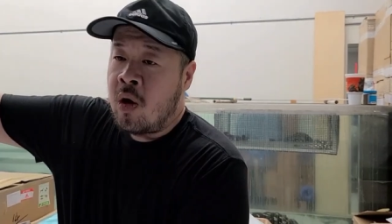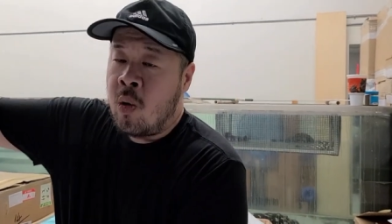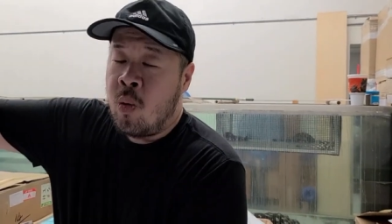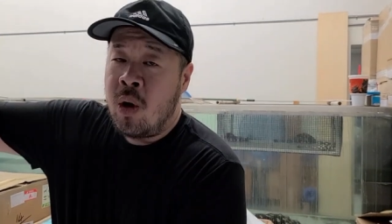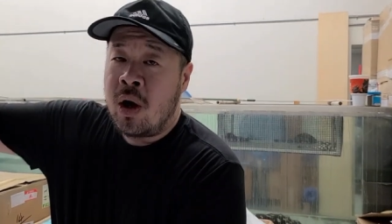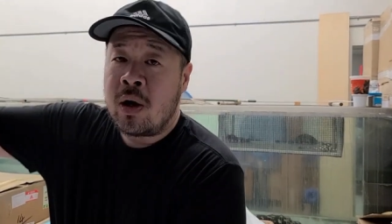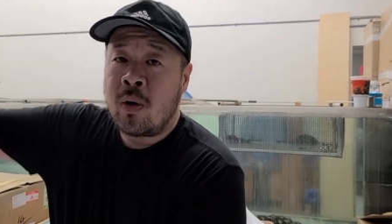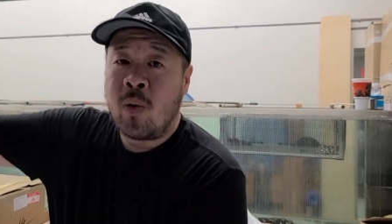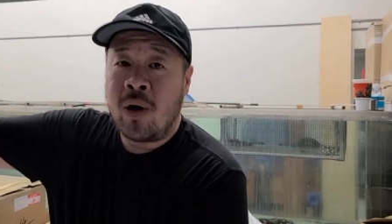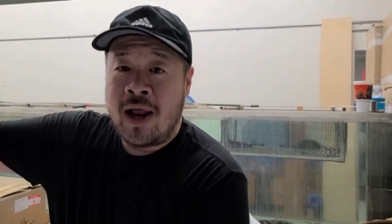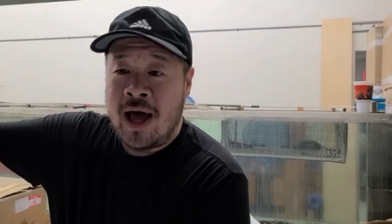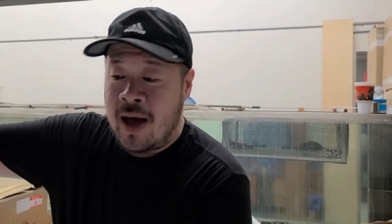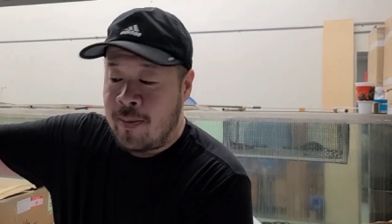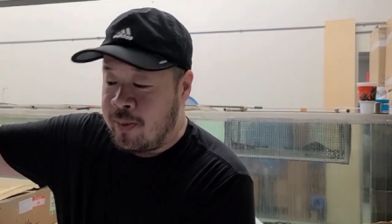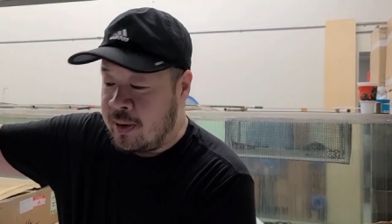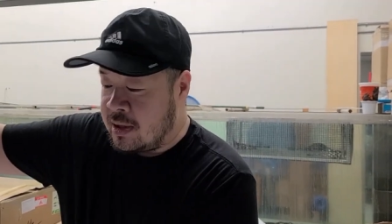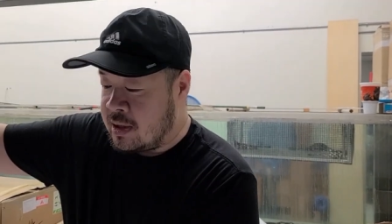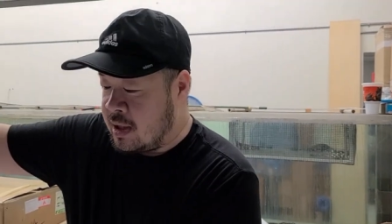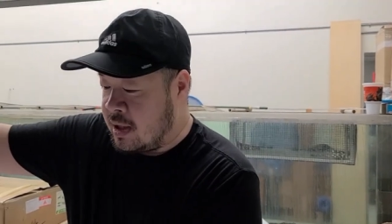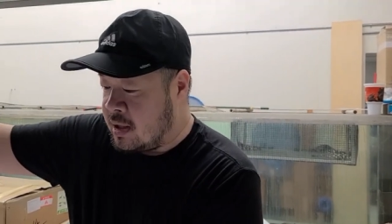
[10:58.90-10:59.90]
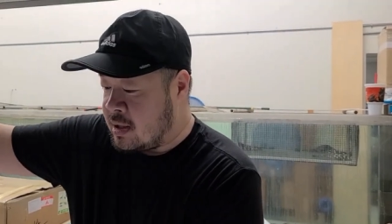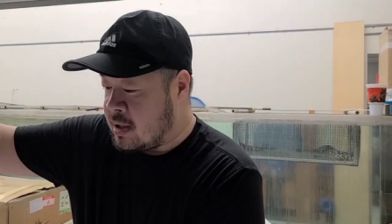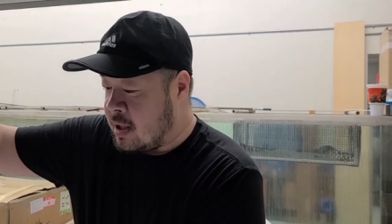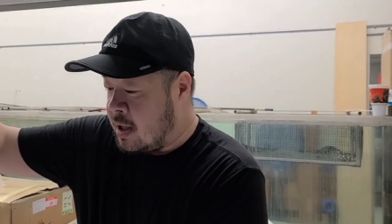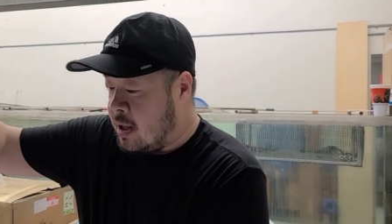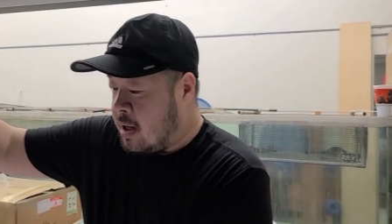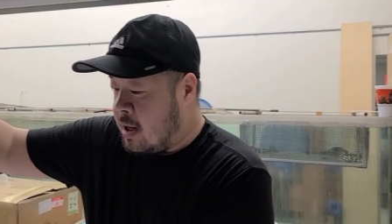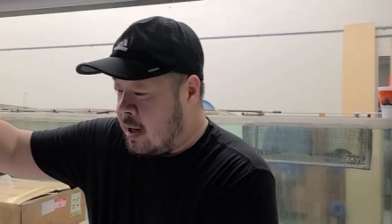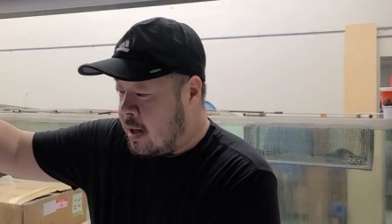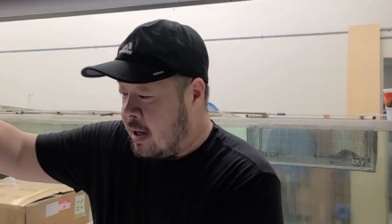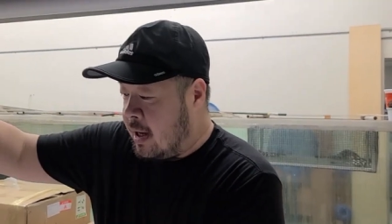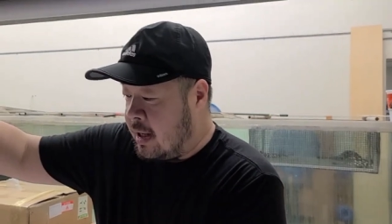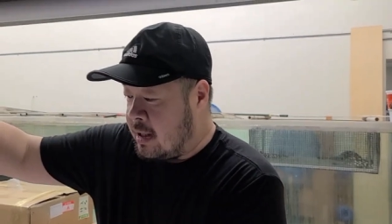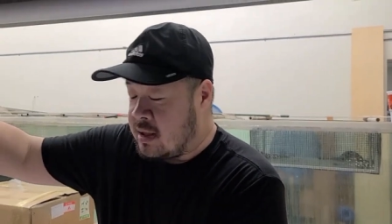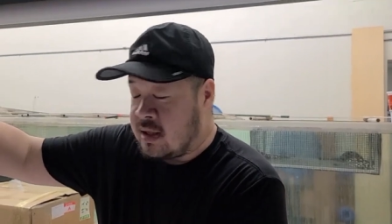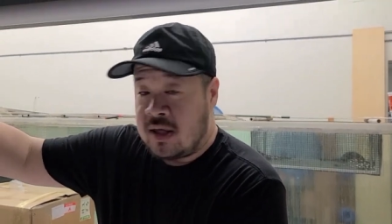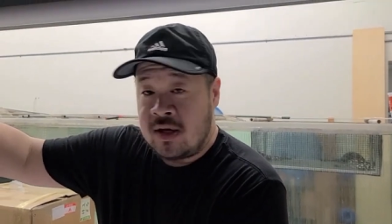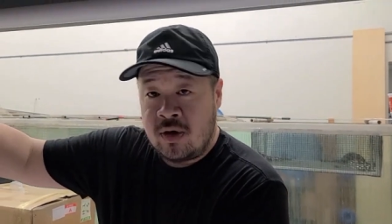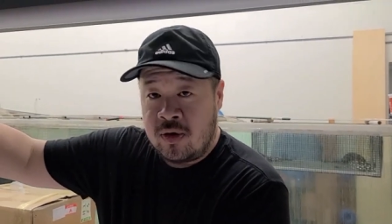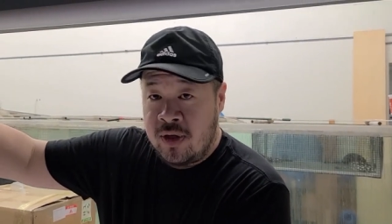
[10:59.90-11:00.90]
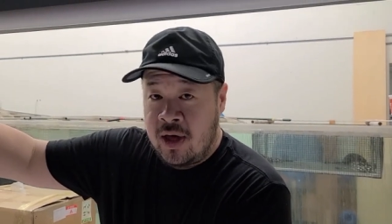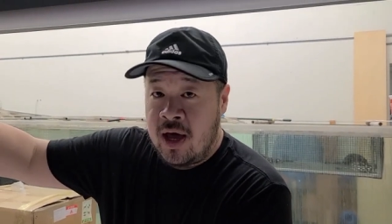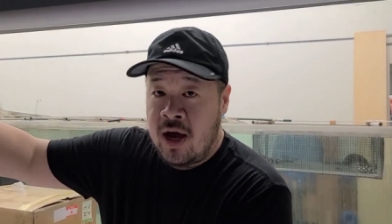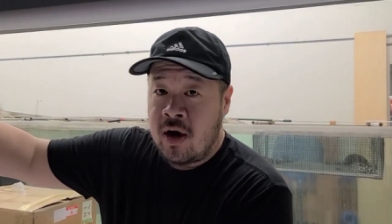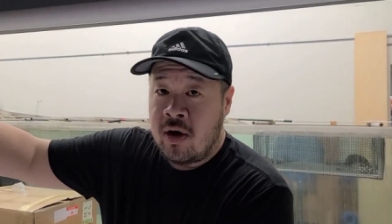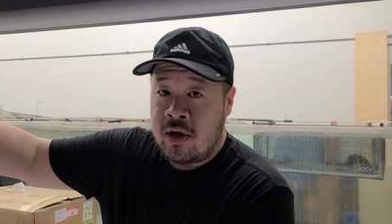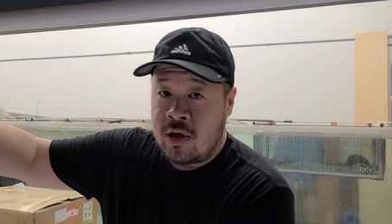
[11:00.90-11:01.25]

What, what happens is it's still there,